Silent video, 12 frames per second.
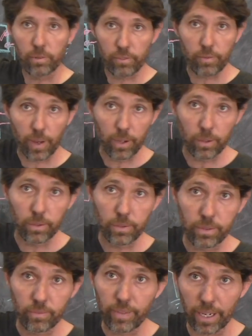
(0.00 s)
have
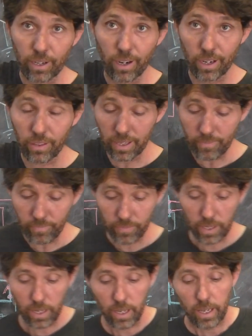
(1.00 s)
failed, that kind of thing.
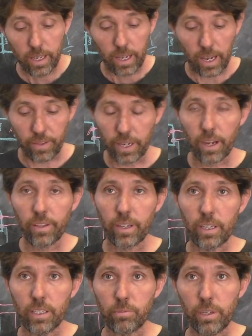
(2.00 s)
And the other
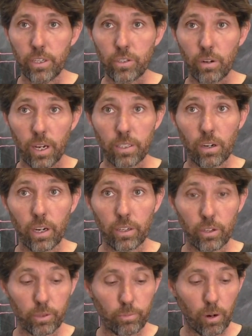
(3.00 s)
is when you're trying to
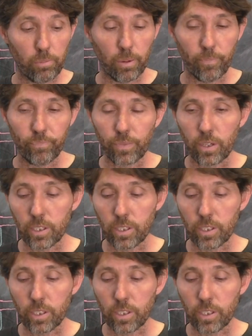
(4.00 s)
diagnose a problem.